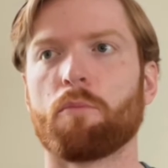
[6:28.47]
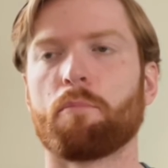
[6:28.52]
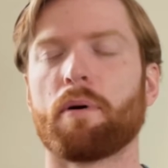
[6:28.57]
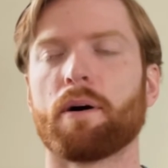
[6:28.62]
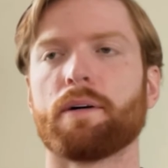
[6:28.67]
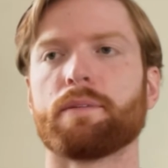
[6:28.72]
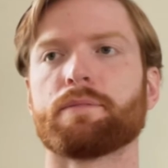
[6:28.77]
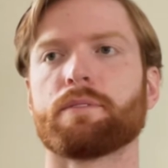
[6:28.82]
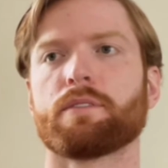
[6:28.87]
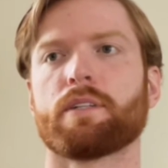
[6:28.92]

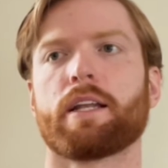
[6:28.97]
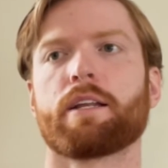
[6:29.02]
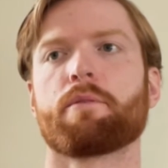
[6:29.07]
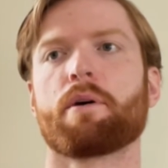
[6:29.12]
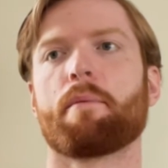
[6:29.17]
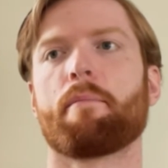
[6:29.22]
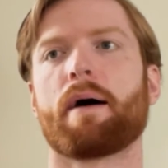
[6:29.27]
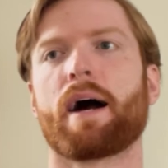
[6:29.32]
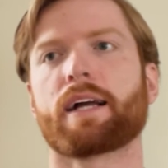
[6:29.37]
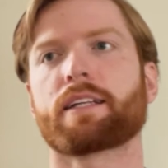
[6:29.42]
But
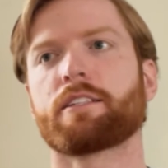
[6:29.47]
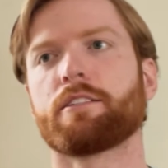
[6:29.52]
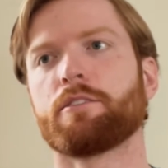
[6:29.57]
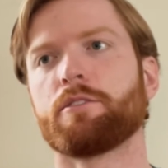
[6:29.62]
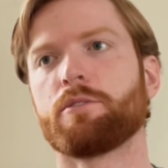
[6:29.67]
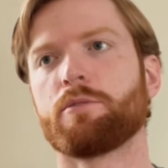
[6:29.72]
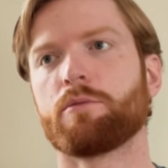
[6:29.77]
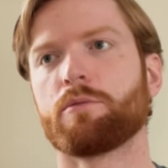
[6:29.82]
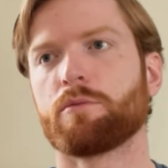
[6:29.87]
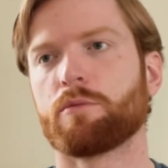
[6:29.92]
anyway, back
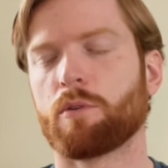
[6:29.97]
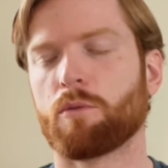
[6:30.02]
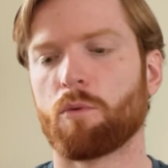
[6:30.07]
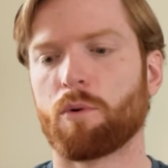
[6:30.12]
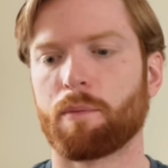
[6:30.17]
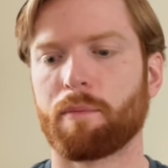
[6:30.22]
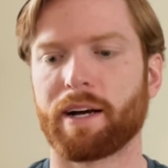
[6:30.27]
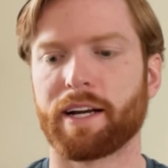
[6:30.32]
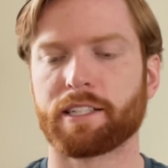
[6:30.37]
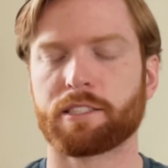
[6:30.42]
to
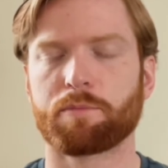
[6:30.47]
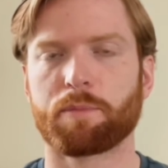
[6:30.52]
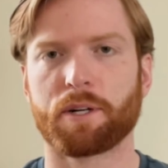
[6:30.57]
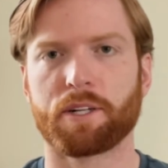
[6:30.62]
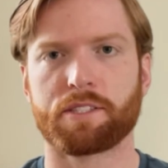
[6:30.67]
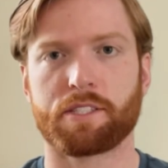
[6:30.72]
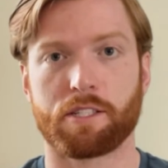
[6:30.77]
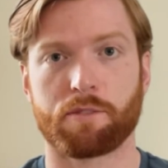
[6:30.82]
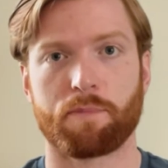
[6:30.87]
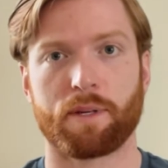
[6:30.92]
what my
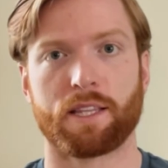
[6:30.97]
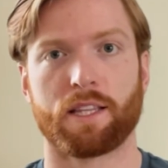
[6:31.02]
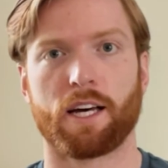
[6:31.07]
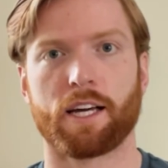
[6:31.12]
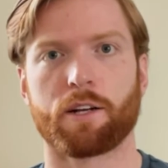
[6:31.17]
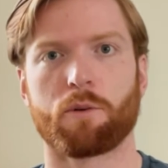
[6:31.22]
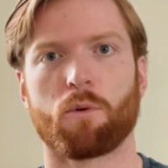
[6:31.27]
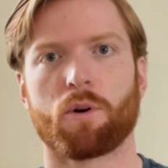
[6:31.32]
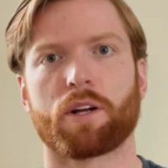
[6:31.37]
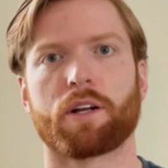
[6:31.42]
experience has been
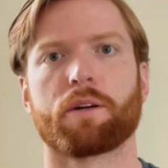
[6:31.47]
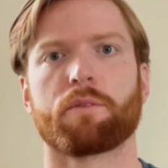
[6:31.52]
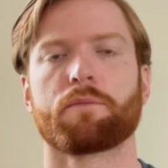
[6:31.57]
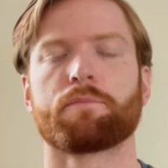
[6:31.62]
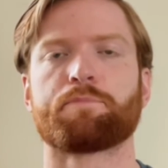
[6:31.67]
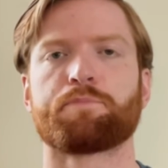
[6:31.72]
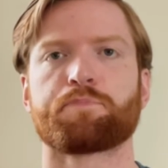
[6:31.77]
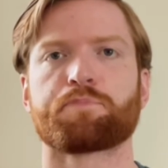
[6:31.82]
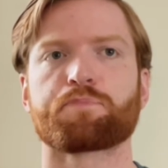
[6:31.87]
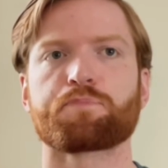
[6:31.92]
like working.
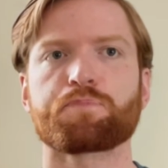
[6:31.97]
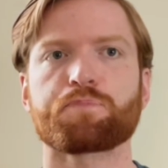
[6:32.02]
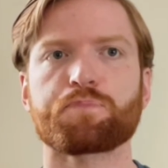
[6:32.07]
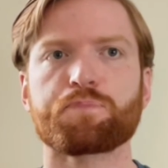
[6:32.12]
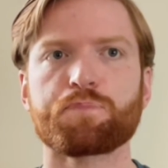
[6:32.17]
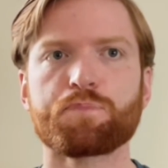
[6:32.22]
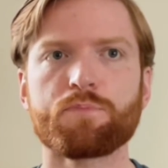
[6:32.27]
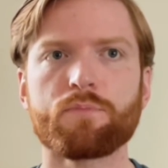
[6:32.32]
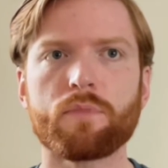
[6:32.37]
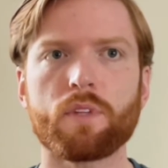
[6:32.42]

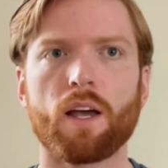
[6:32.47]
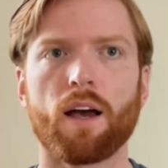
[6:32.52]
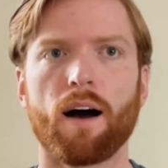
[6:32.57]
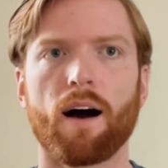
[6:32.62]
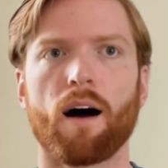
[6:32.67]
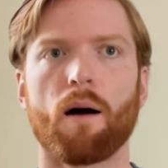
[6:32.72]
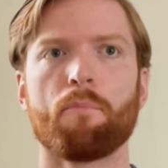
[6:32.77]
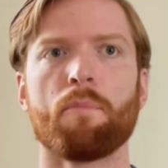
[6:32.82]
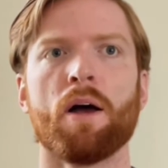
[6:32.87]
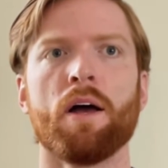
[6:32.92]

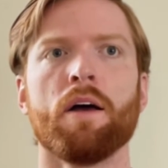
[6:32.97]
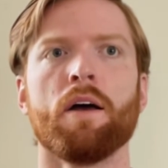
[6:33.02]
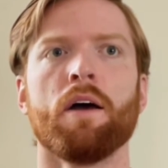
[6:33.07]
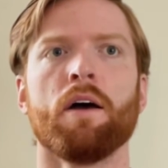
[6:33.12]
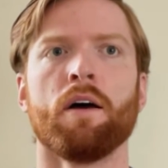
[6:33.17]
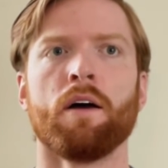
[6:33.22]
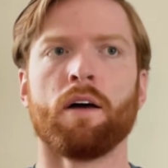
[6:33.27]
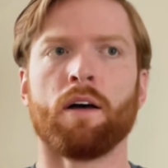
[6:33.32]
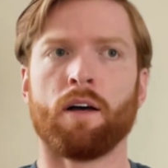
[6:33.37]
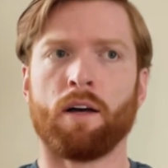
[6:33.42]

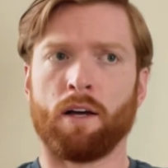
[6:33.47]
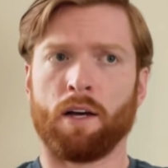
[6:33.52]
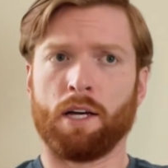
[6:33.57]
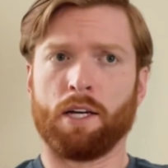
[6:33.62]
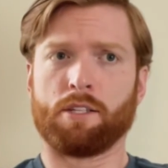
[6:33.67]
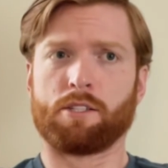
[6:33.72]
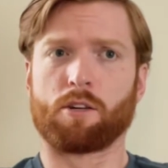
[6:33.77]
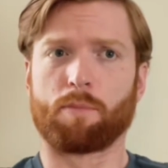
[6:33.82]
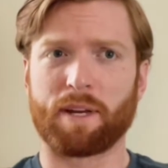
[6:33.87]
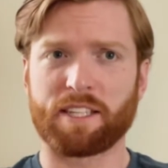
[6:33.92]

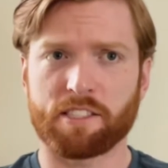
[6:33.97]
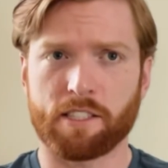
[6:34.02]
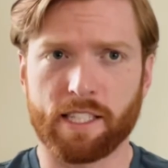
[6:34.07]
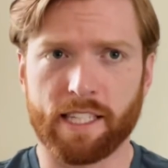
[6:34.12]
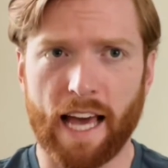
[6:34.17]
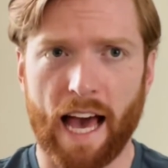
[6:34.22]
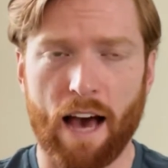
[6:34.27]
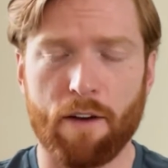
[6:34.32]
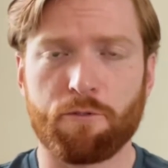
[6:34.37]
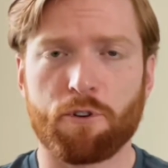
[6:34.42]
So
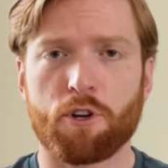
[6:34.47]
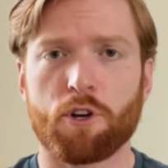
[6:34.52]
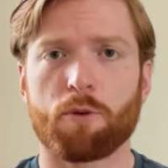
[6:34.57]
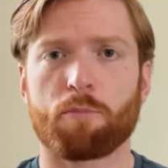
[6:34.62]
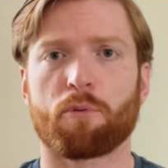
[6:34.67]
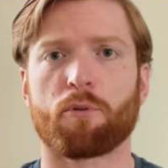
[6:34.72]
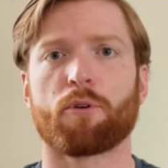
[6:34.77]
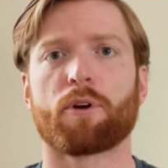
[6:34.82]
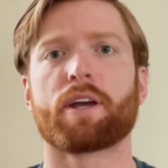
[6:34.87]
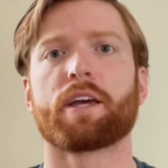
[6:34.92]
basically, after you're
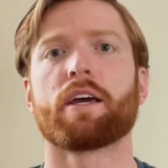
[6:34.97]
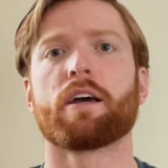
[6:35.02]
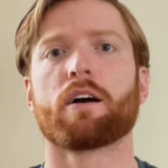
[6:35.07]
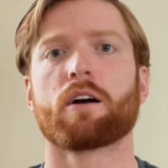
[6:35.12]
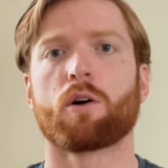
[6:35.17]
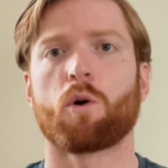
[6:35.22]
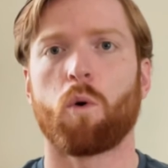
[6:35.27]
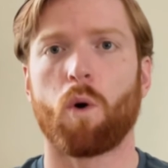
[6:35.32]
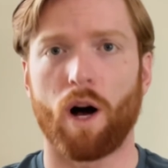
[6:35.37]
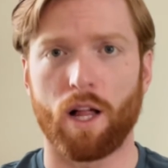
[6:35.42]

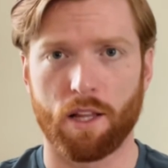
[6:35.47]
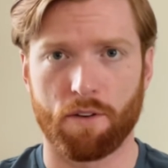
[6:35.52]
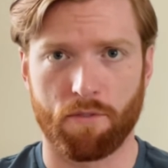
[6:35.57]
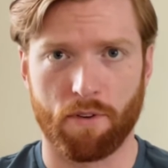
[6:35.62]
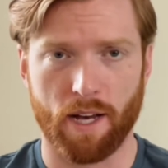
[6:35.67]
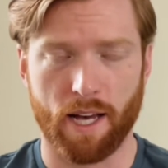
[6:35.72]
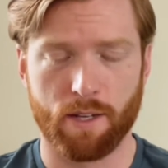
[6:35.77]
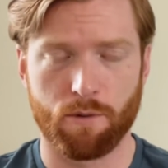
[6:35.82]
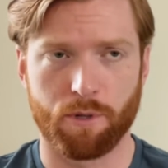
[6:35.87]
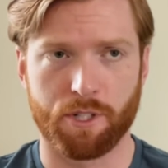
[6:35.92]

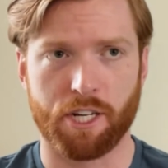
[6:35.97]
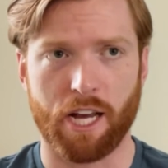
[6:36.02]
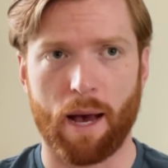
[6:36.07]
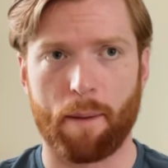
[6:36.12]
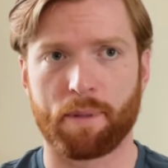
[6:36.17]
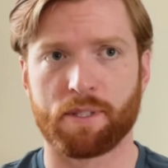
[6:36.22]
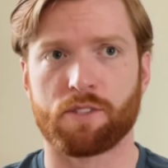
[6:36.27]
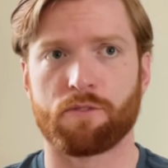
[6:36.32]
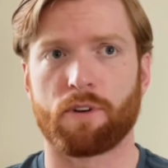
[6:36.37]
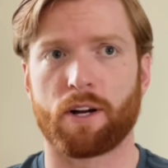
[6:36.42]
pre-qualified, which
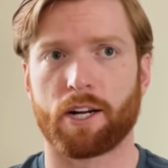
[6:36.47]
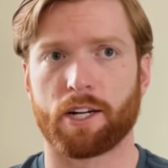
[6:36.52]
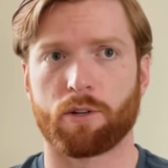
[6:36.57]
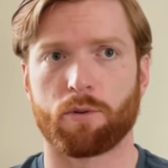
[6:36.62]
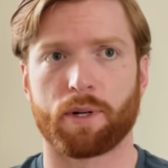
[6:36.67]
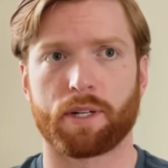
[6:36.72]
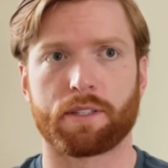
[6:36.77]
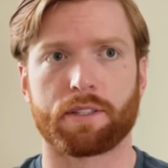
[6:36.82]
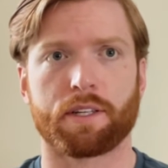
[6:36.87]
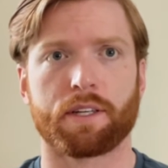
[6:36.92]
happens very
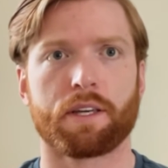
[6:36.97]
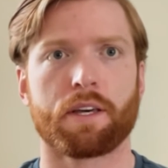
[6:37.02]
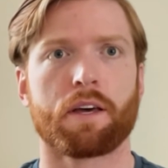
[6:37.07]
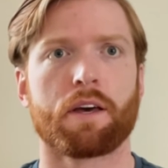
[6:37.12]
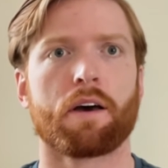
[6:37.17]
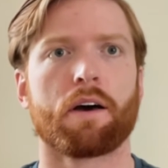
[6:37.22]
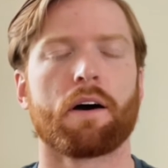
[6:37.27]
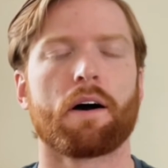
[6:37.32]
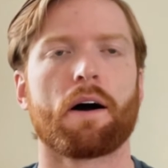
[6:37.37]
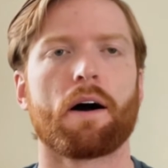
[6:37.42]
quickly,
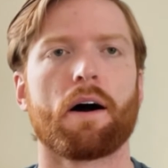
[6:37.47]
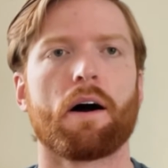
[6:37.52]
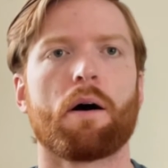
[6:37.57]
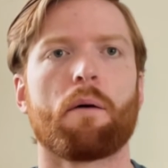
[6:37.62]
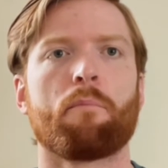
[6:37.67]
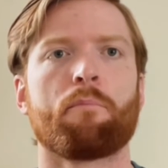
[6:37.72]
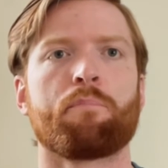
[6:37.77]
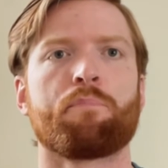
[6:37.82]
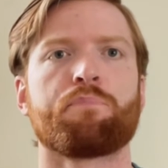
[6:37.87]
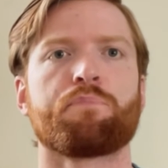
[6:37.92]

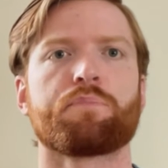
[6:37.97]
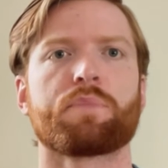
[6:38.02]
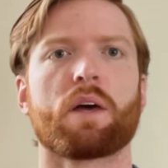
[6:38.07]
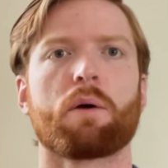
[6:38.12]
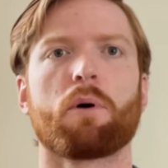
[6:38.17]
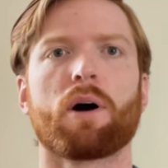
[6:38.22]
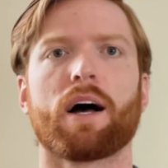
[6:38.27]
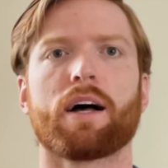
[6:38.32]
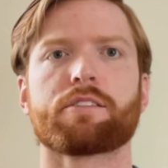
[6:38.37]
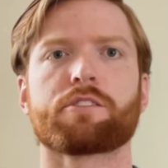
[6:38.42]
they
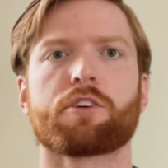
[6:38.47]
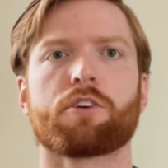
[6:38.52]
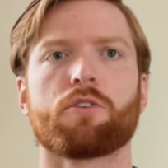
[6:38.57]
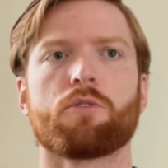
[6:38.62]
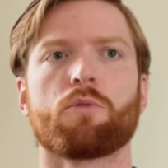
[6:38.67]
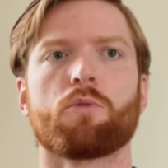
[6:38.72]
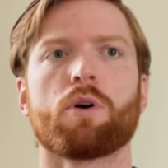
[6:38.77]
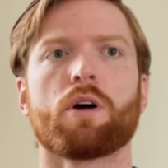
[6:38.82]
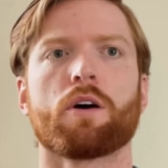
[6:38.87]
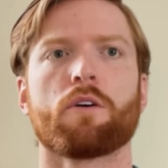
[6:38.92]
will ask
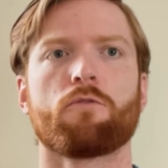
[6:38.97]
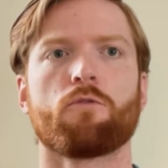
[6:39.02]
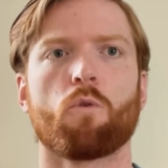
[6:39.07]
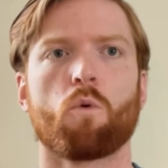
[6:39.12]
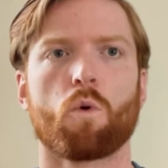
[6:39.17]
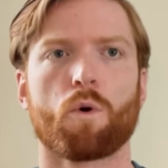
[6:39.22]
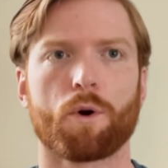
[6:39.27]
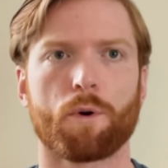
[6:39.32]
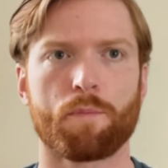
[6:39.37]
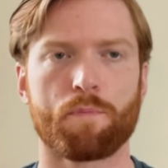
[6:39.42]
you
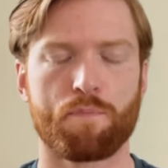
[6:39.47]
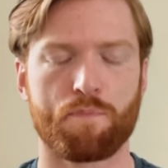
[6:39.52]
for